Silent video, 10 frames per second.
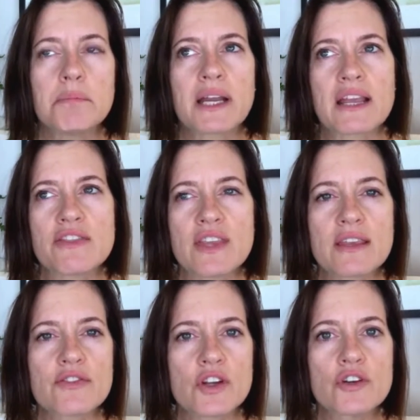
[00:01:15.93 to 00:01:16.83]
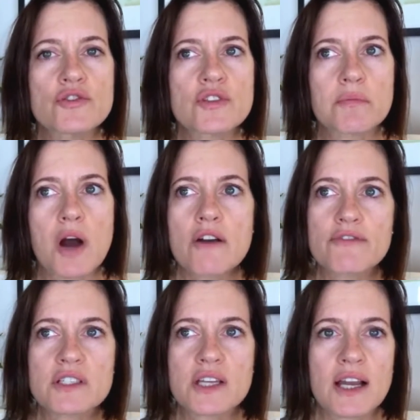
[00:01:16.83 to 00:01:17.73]
but I think there's
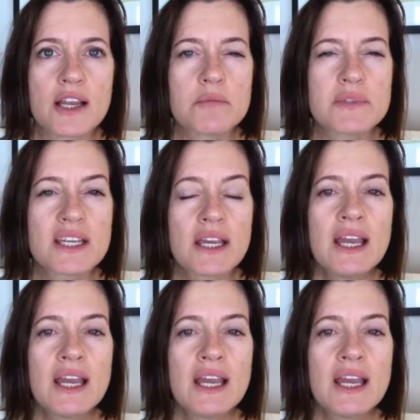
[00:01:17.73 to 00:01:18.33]
oftentimes